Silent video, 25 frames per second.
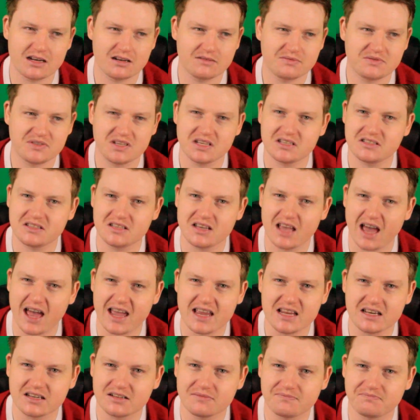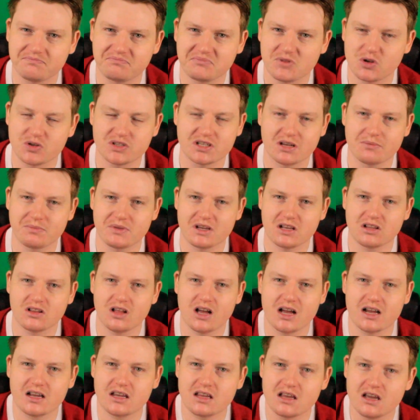a 68 or something,
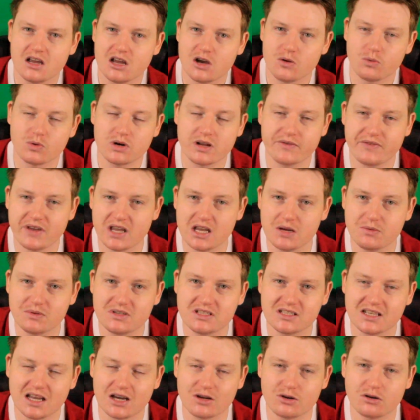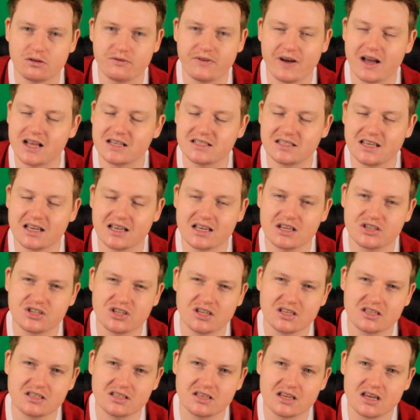like whatever he would start off as. Like,
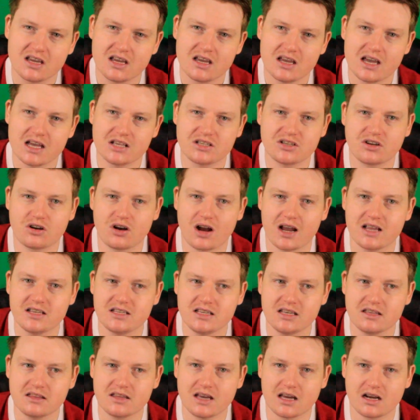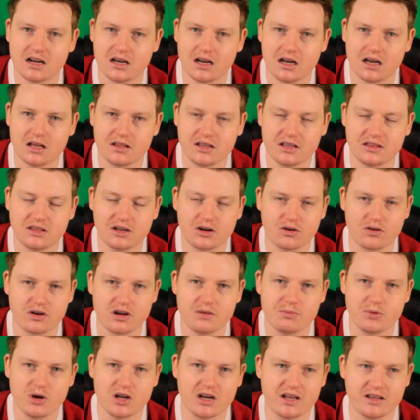it's crazy that the
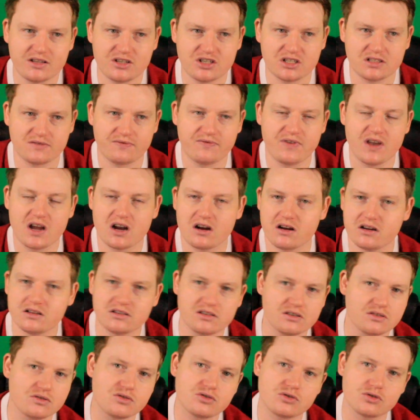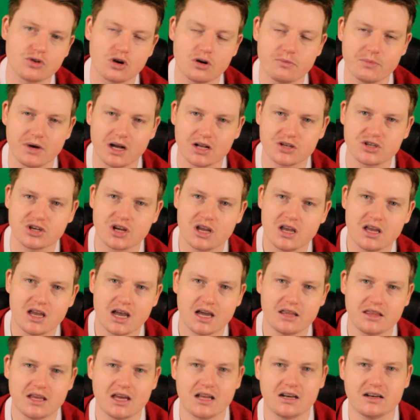career mode, it just varies so much.
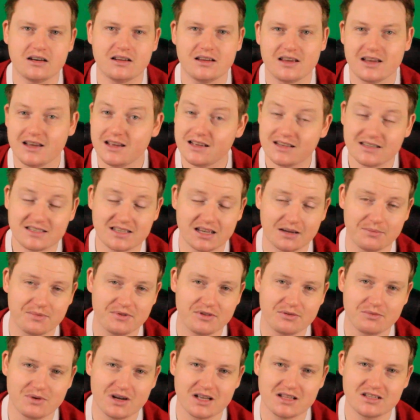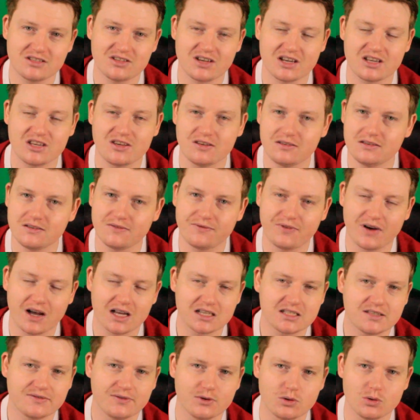And then some of the ones, like you
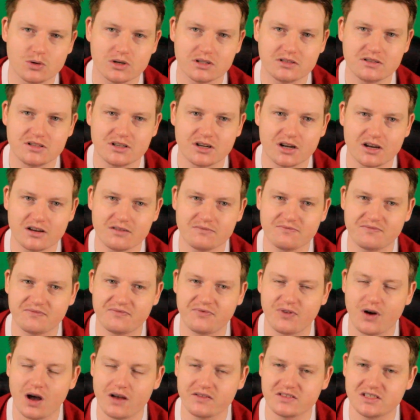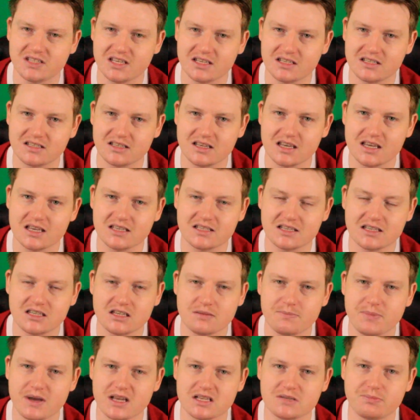fast forward, 5-6 years and
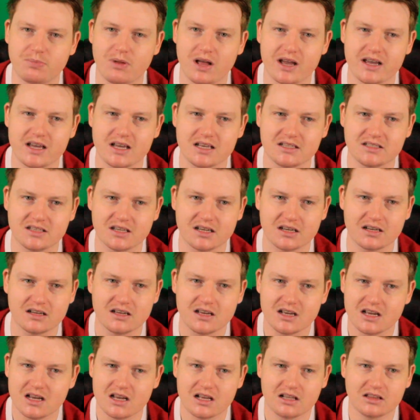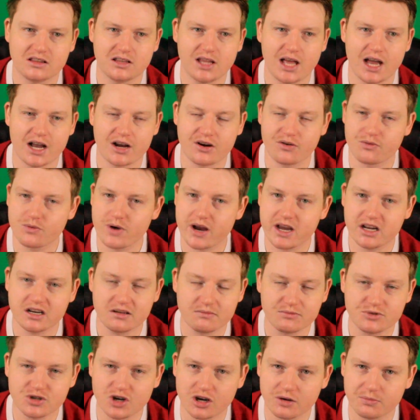your best players are like
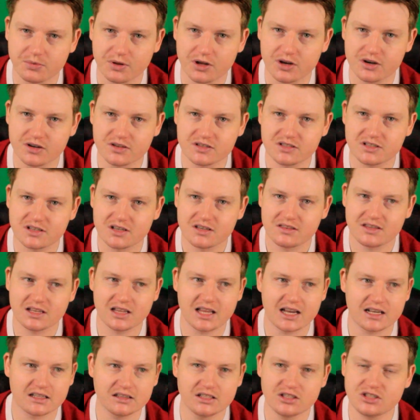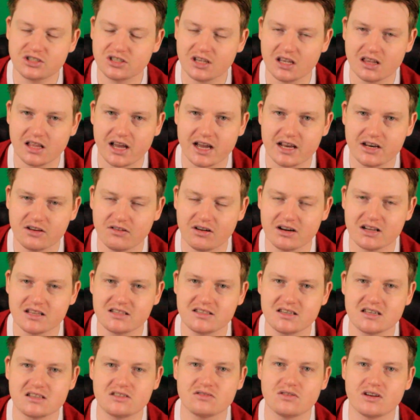random Joe Blows. They're like literally like
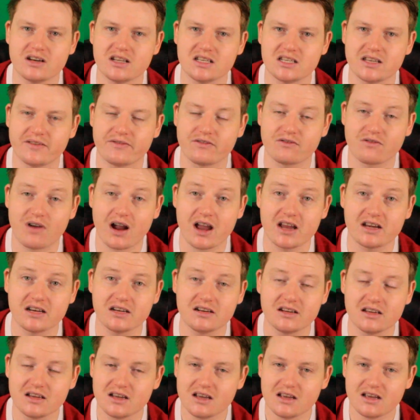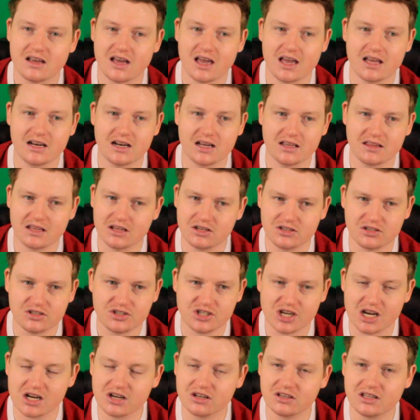96, 97 rated. And they're
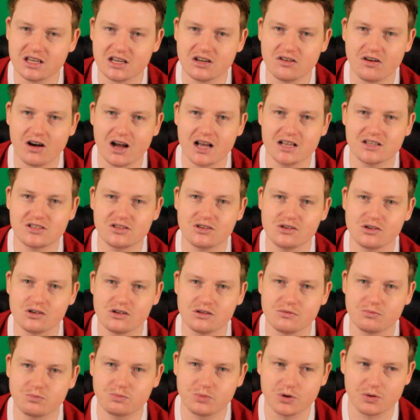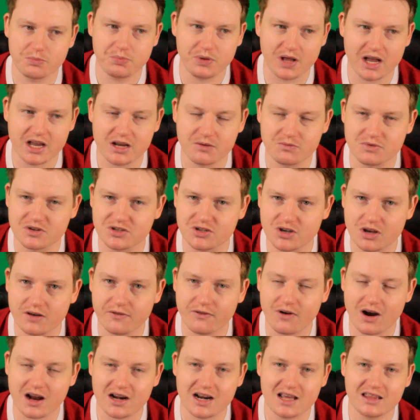generally guys who were playing
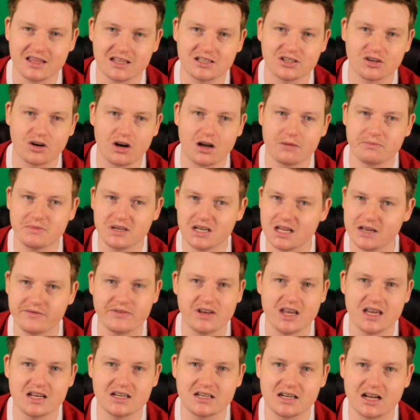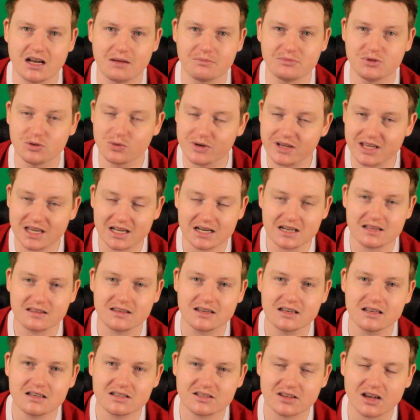reserve grade at the time and never ended up doing
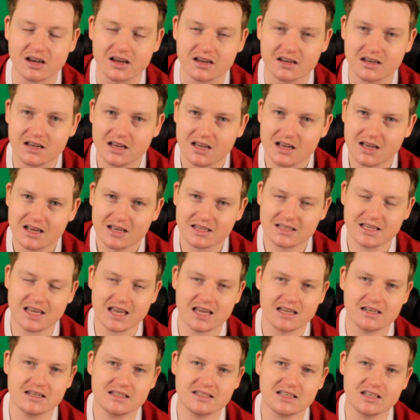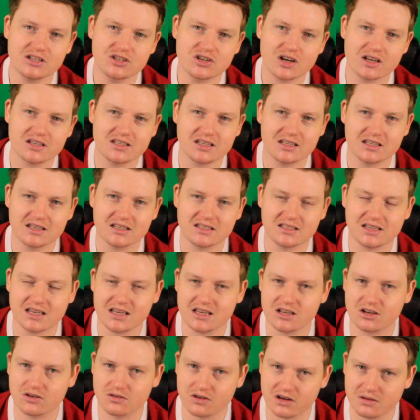anything. So, yeah, it is interesting to
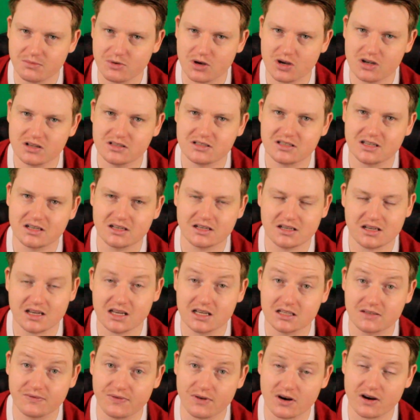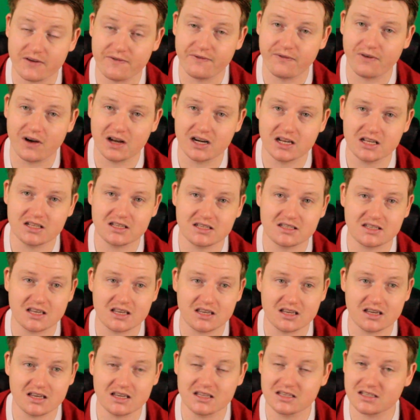see career modes, and it is very funny to see
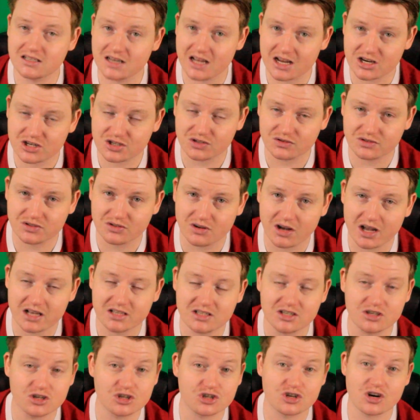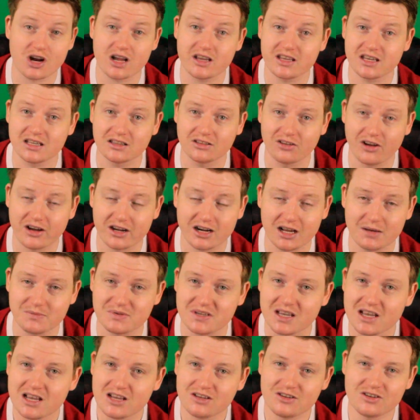your international sides, your Australian
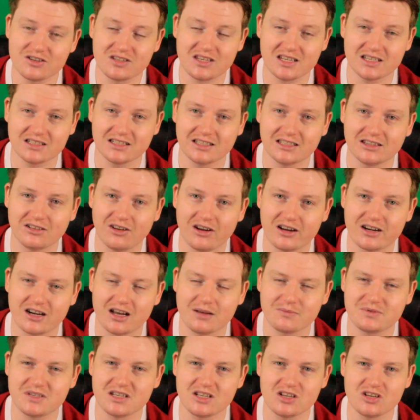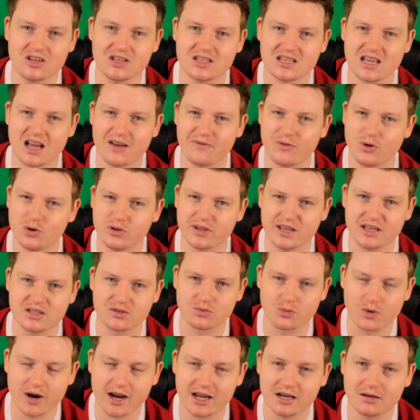lineups, New Zealand lineups, and you just have all these
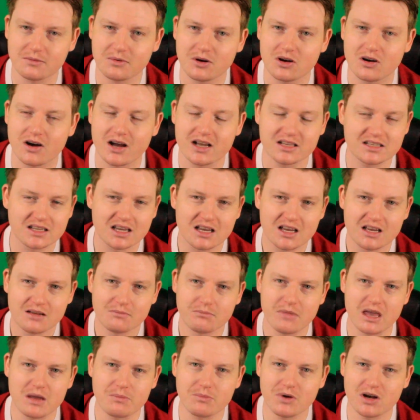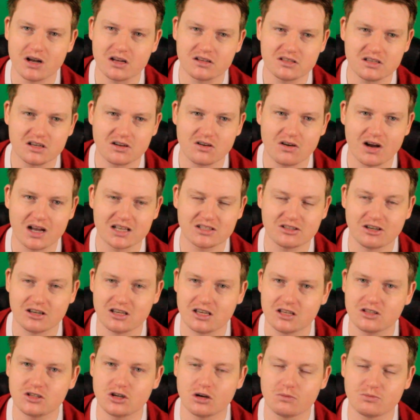random guys. Meanwhile, you guys
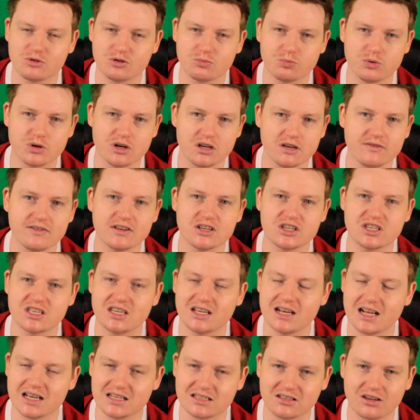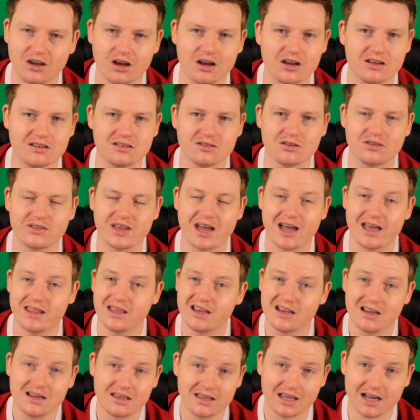like Tom Trebojevic, Tedesco's, all
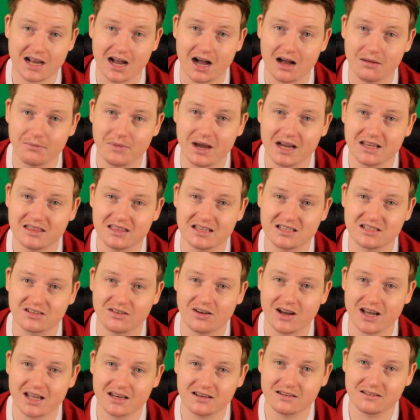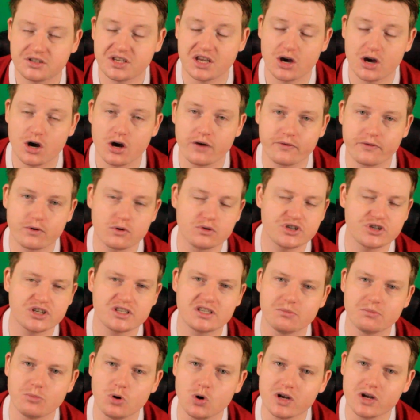that, they can't make the side. So, yeah, overall,
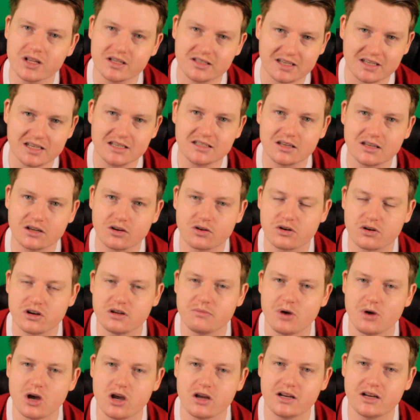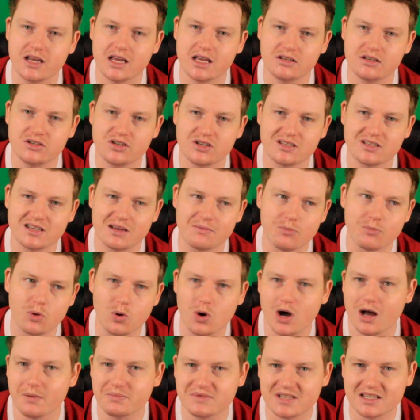just a more consistent career mode and just
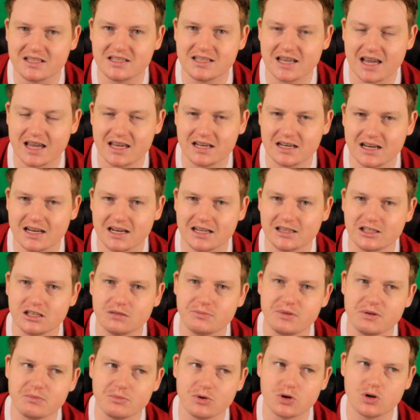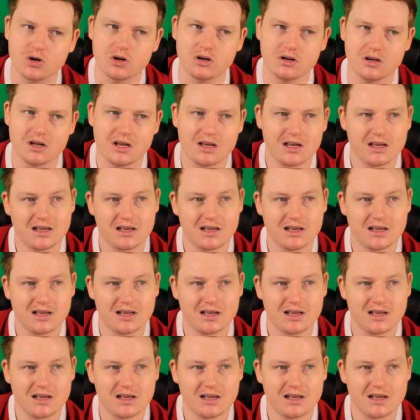more up-to-date and a little bit more,